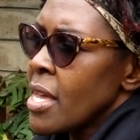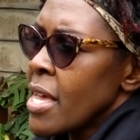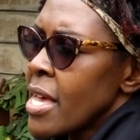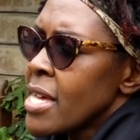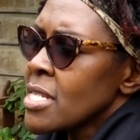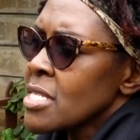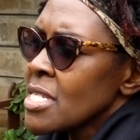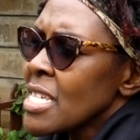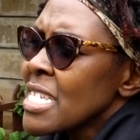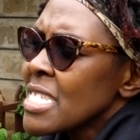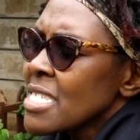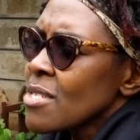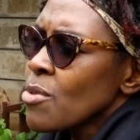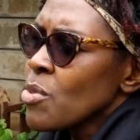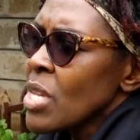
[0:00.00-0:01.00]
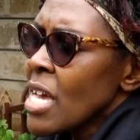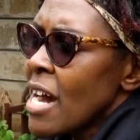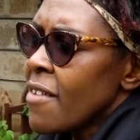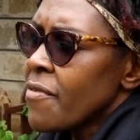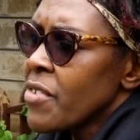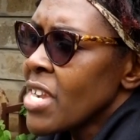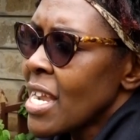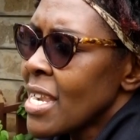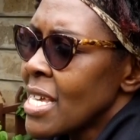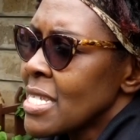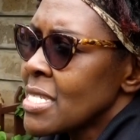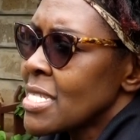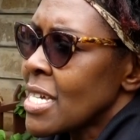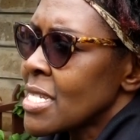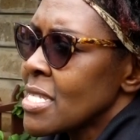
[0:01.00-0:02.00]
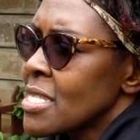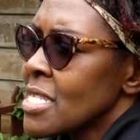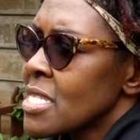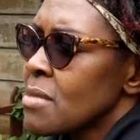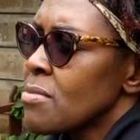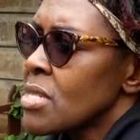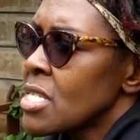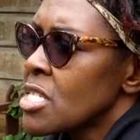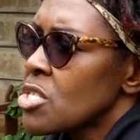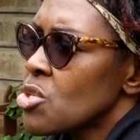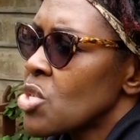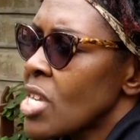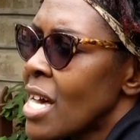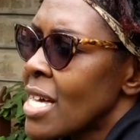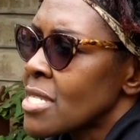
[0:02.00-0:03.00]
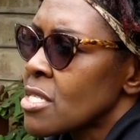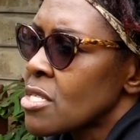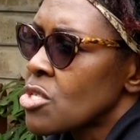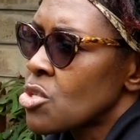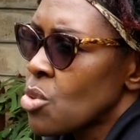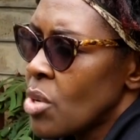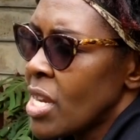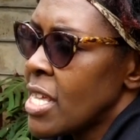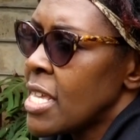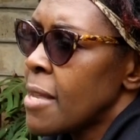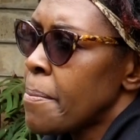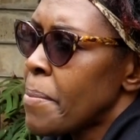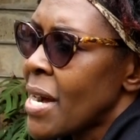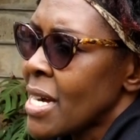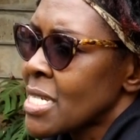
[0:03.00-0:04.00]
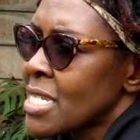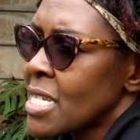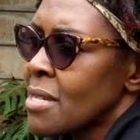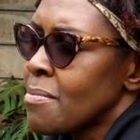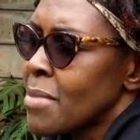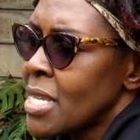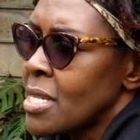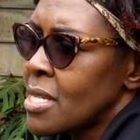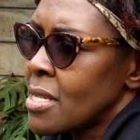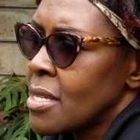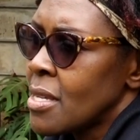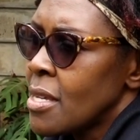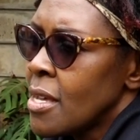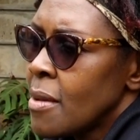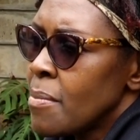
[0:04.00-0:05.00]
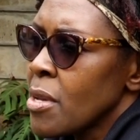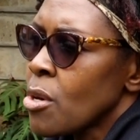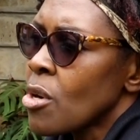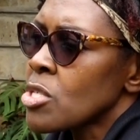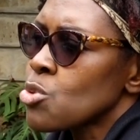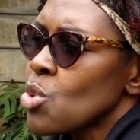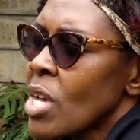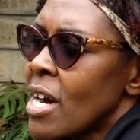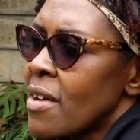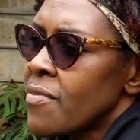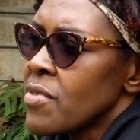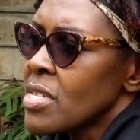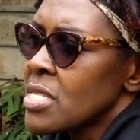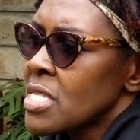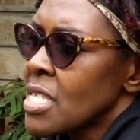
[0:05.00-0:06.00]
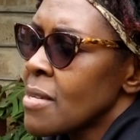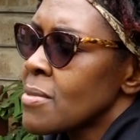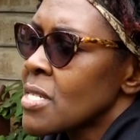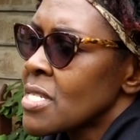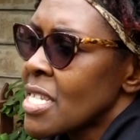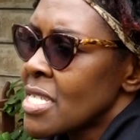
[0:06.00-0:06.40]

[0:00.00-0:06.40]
And we have realized that this ministry has truly impacted many, because we have received